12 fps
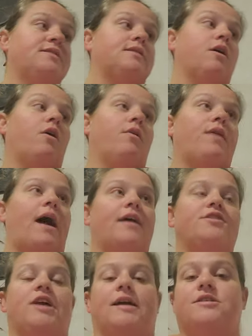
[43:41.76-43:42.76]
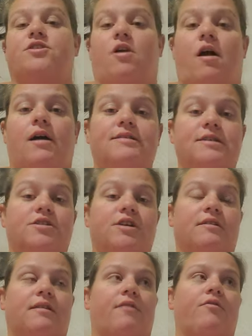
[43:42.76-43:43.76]
so that checks your
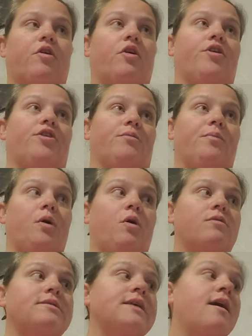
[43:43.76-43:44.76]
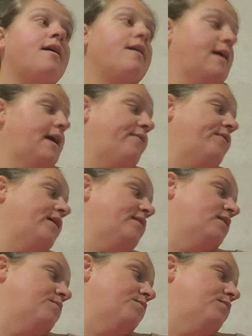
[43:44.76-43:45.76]
oxygen level and your pulse. And
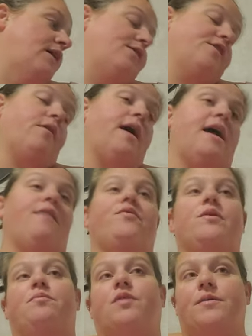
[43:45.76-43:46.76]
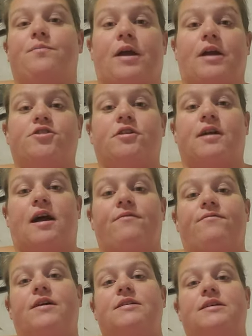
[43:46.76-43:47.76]
then the you know, I have the blood pressure
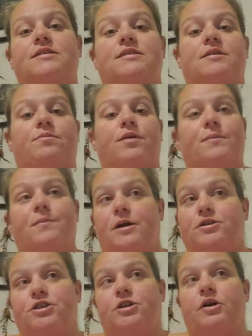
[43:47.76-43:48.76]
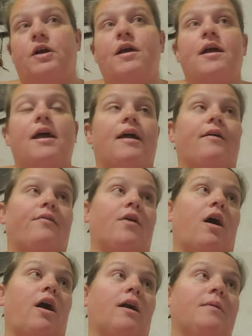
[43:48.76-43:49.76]
cuff that does the blood pressure and the
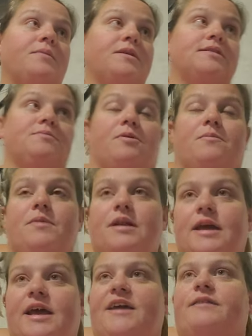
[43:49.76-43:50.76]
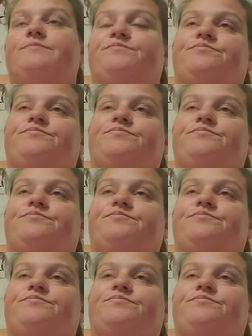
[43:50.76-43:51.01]
heartbeats per minute.